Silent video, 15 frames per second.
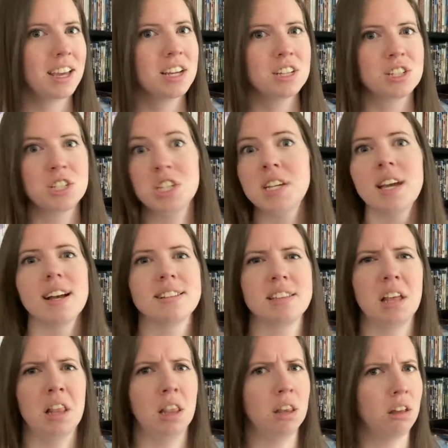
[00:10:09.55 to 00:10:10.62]
She has
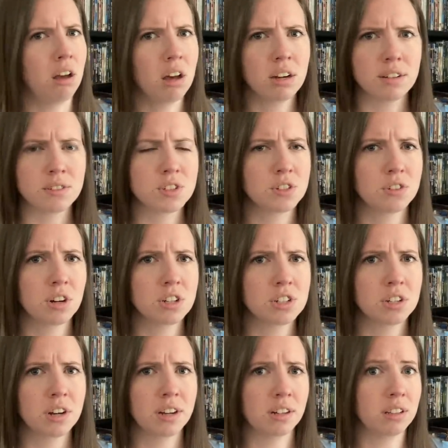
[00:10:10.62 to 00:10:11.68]
a lot of
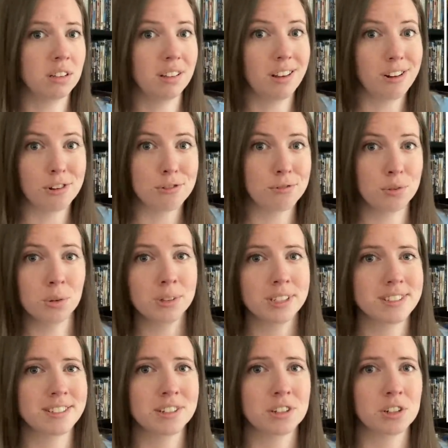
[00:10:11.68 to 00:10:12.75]
structure and a lot of
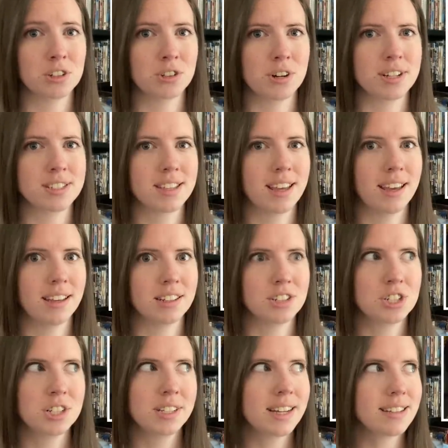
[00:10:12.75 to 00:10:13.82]
fullness in her dress, and
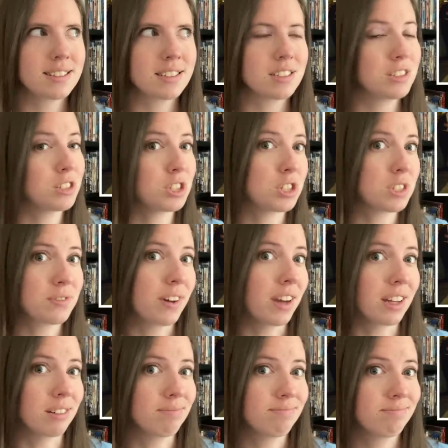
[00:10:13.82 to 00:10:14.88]
she dances just fine.